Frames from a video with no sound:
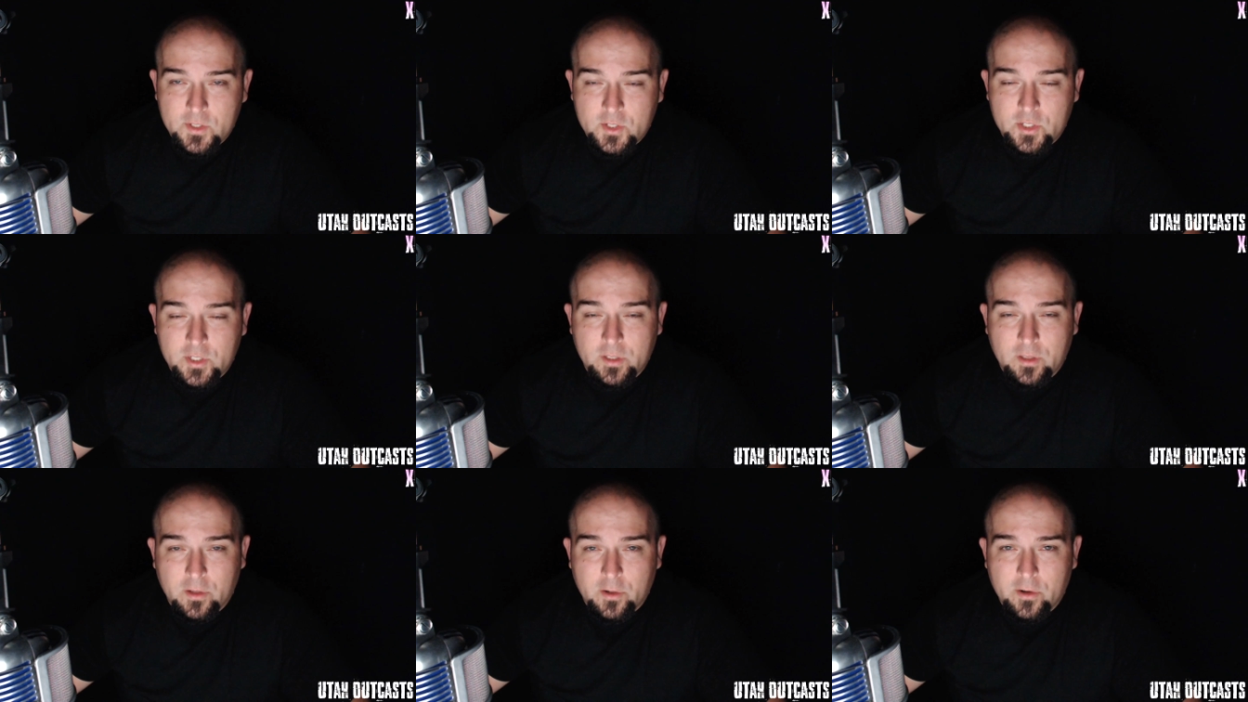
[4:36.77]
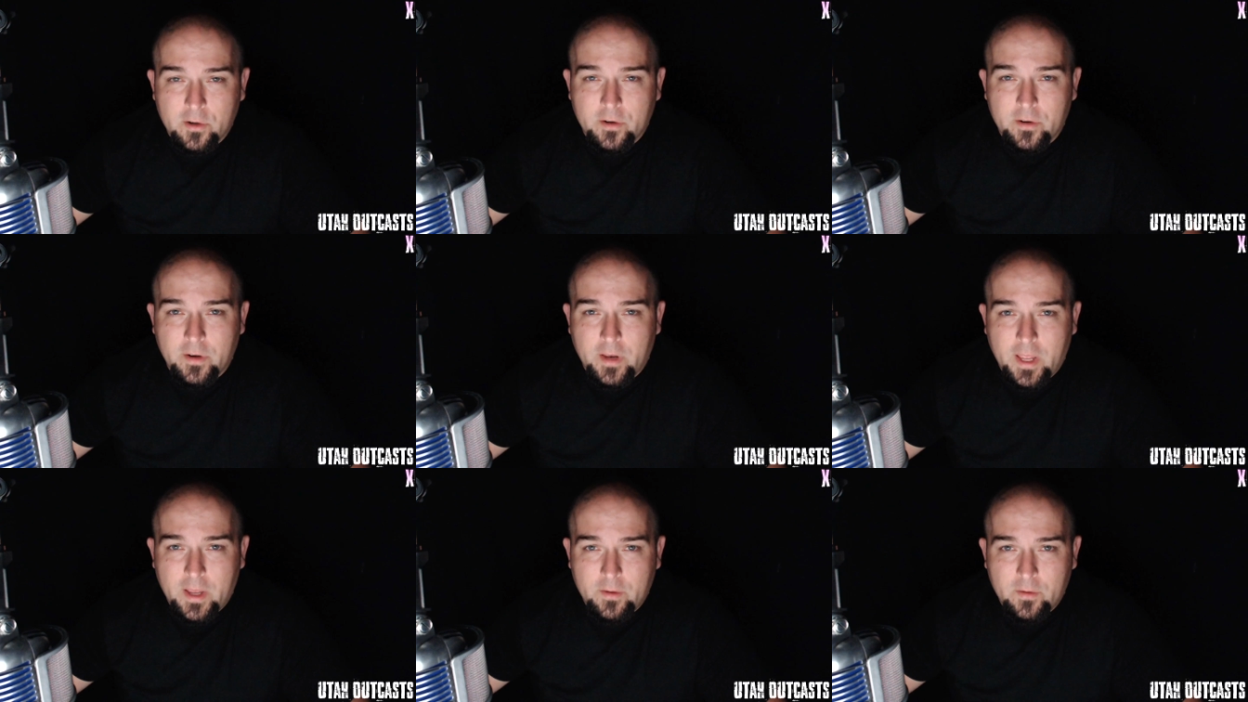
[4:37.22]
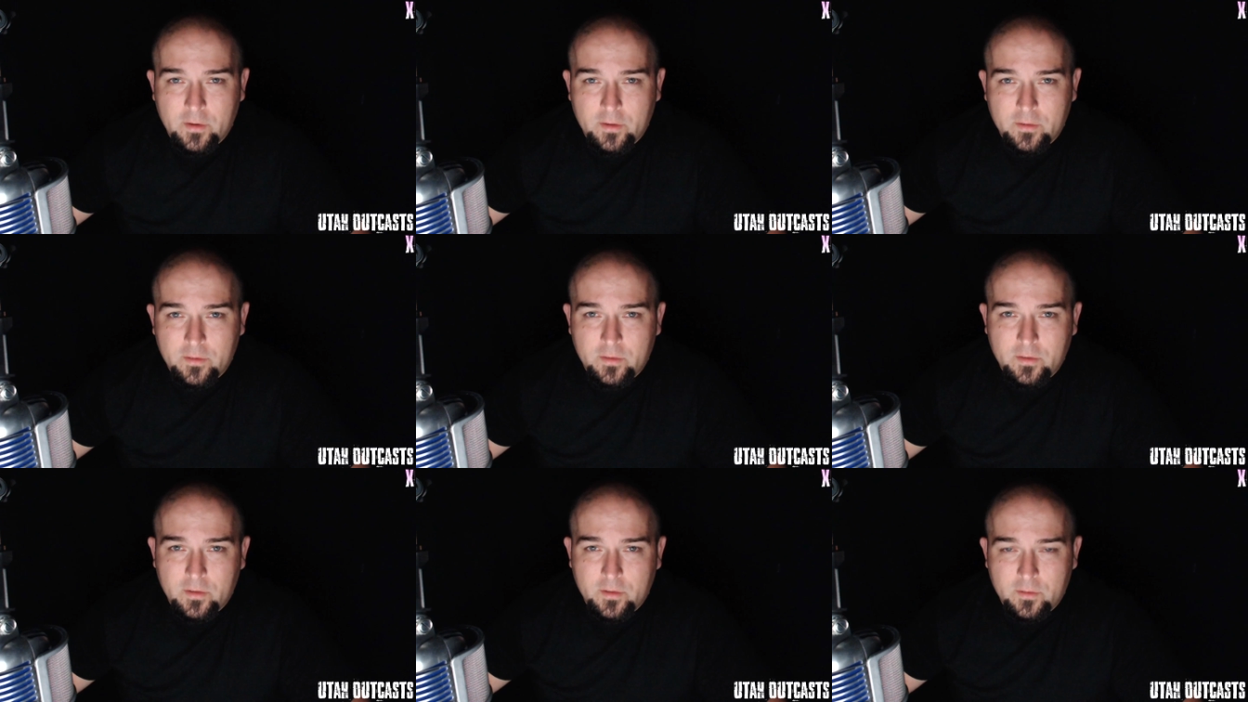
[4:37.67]
and she learned how
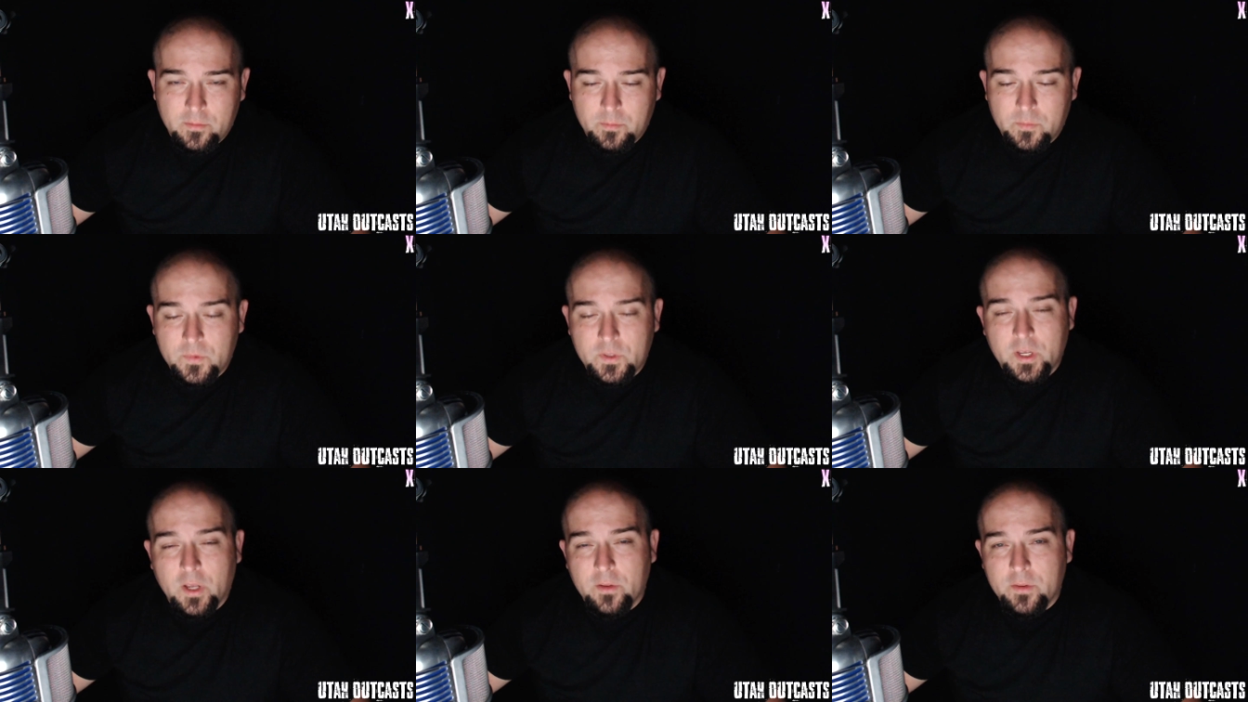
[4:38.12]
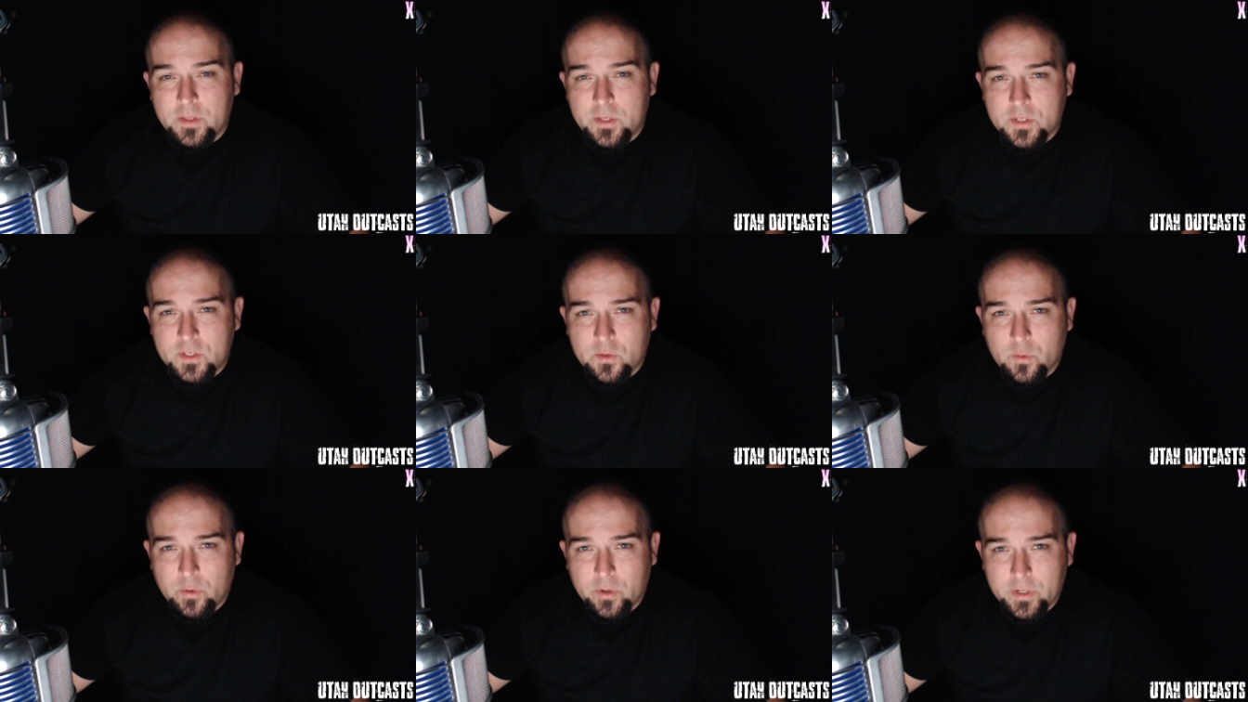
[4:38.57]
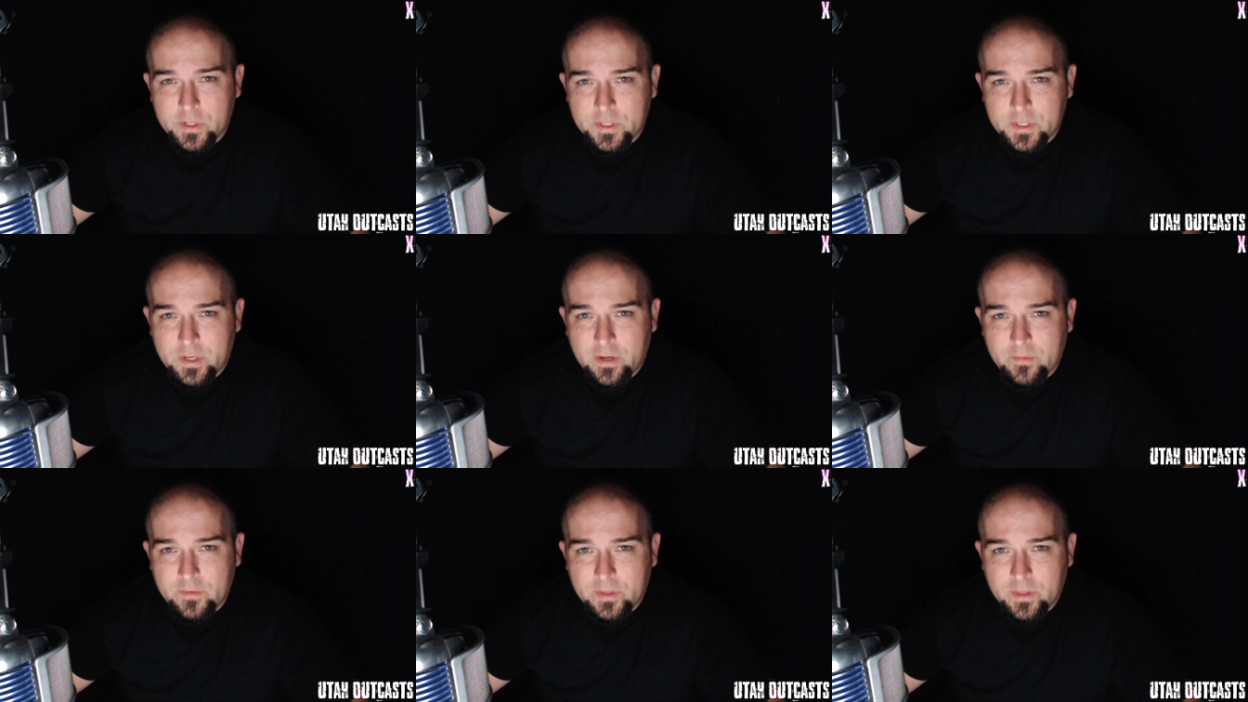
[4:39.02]
to tell these
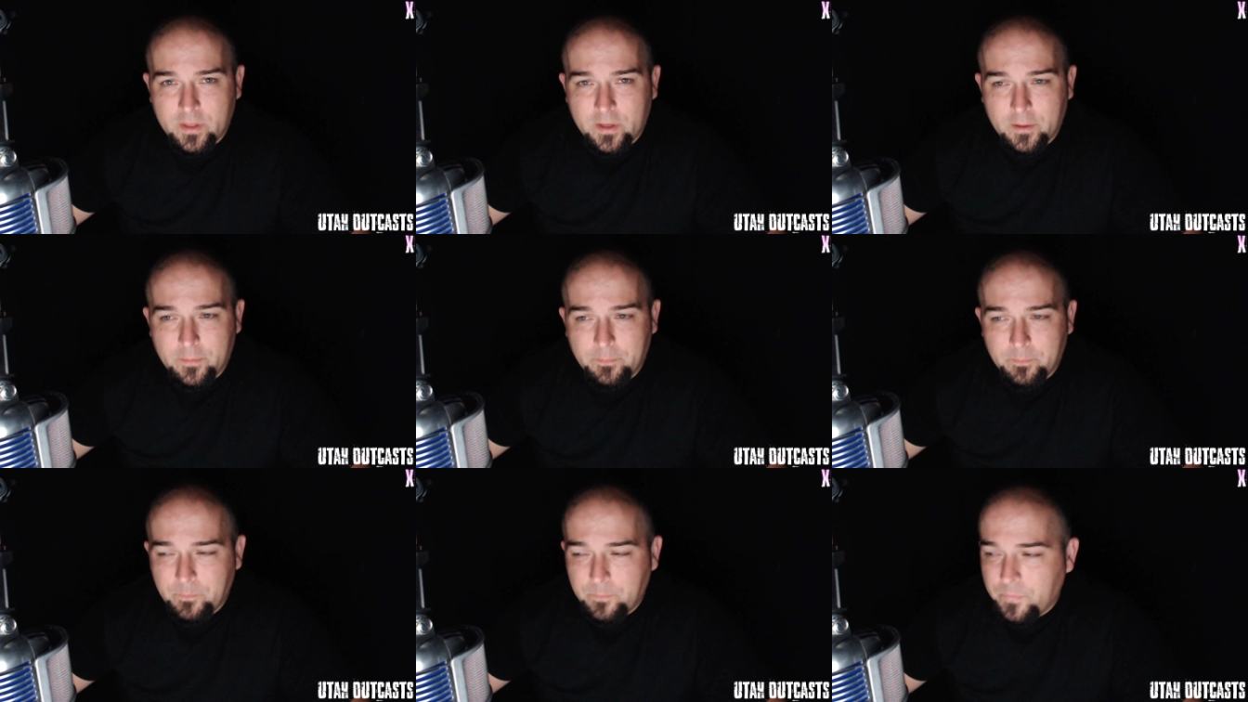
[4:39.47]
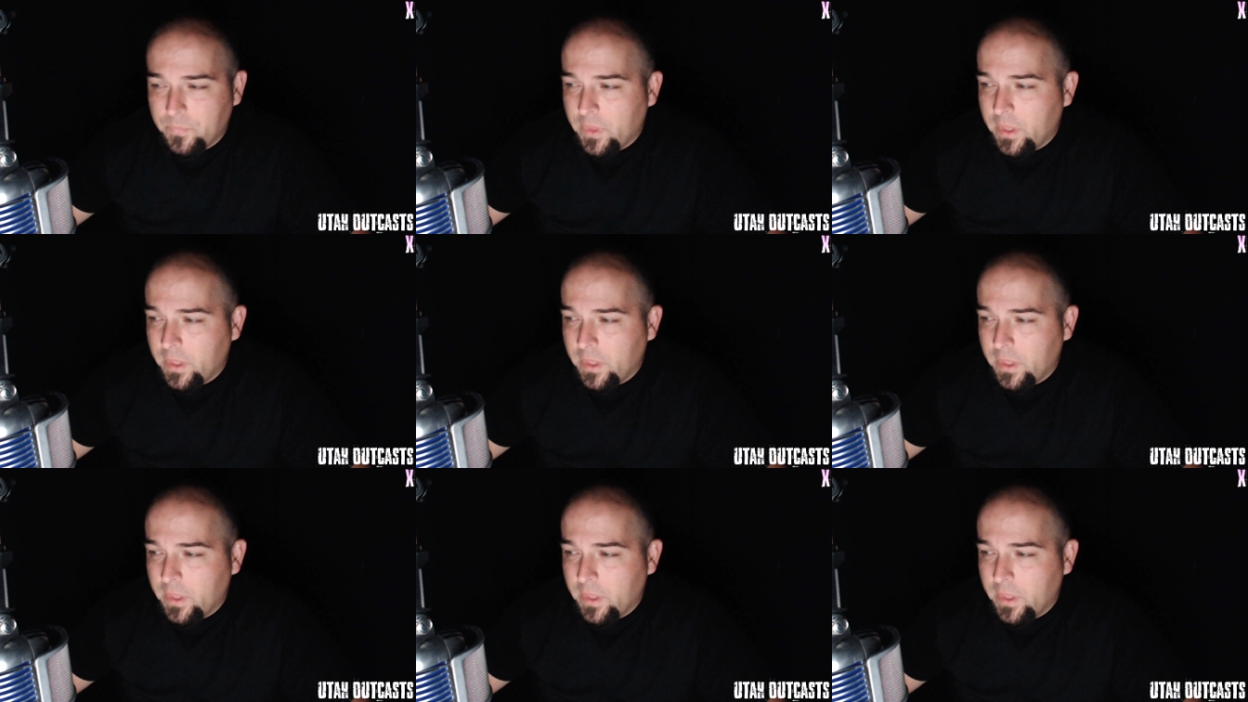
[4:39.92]
stories and everything.